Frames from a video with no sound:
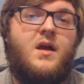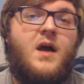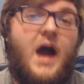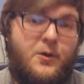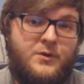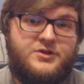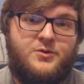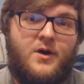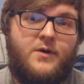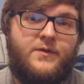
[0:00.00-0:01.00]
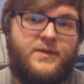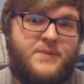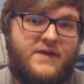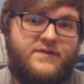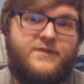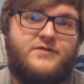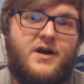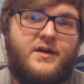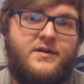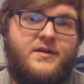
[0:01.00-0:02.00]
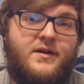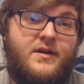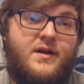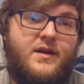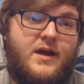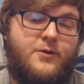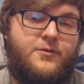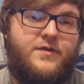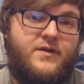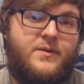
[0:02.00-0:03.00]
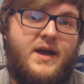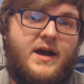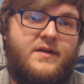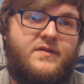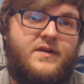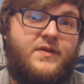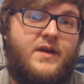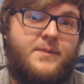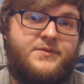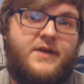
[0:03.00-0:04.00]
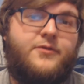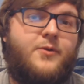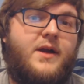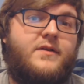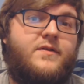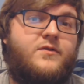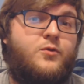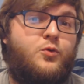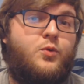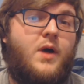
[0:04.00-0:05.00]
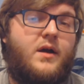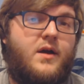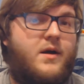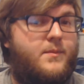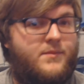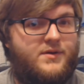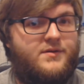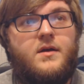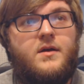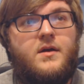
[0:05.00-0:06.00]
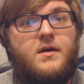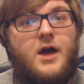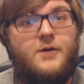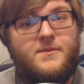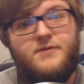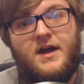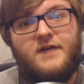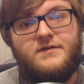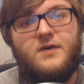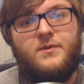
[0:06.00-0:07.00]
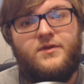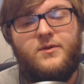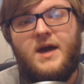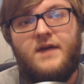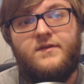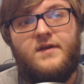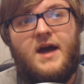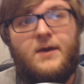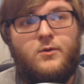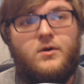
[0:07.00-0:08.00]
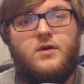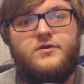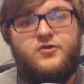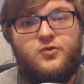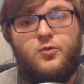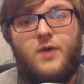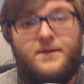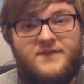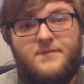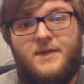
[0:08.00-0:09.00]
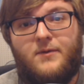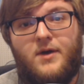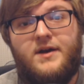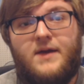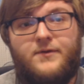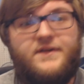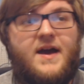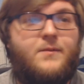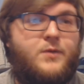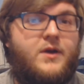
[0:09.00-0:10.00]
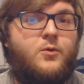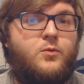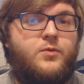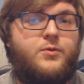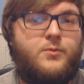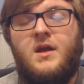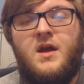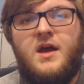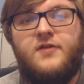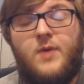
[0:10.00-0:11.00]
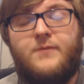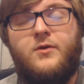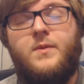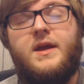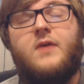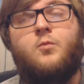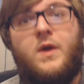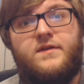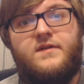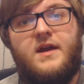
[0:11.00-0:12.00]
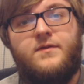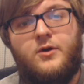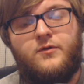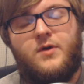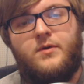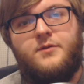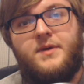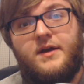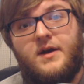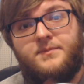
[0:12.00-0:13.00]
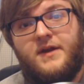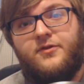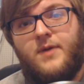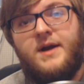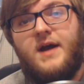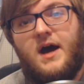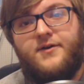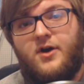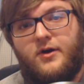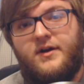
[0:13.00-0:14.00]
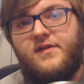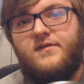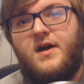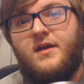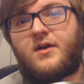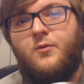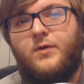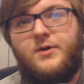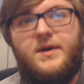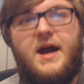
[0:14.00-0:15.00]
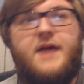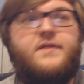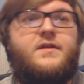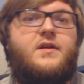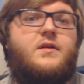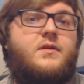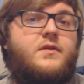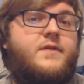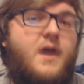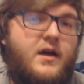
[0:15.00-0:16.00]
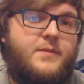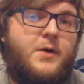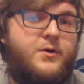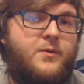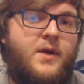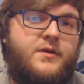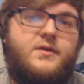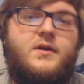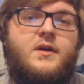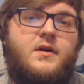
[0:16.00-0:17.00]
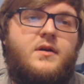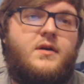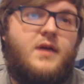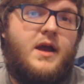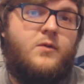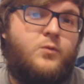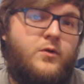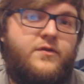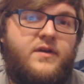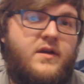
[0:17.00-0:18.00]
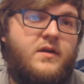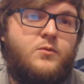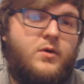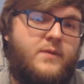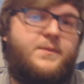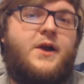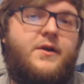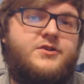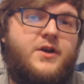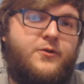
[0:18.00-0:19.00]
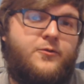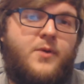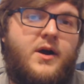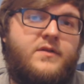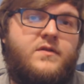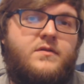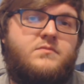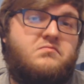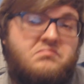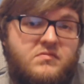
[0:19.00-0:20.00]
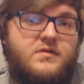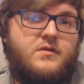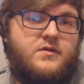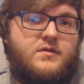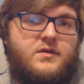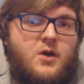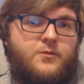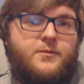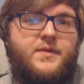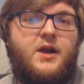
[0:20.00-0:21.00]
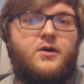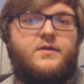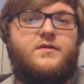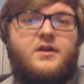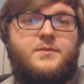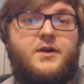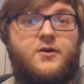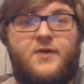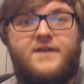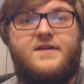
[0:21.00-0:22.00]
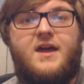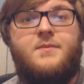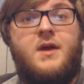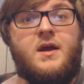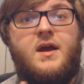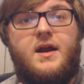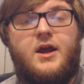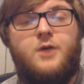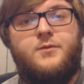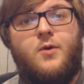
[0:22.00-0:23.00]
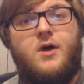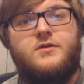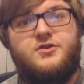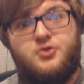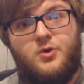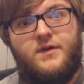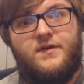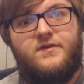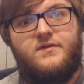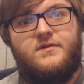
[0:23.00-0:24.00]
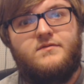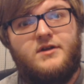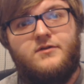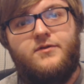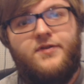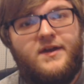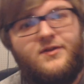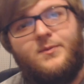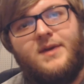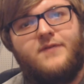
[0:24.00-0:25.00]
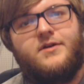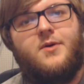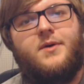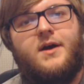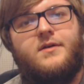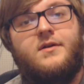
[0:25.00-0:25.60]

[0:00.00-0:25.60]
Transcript: I wish you all the best of luck, and I'll see you guys in the update threads to come. I'll be playing along with you guys, and I will too update my run every time we go through them. So every week on Wednesday, there's going to be an update thread on our Nuzlocke where you guys can talk about your run. And we'll compare each other's runs and just go from there. And it's going to be a great time, and I hope you all enjoy this little thing that we have going on.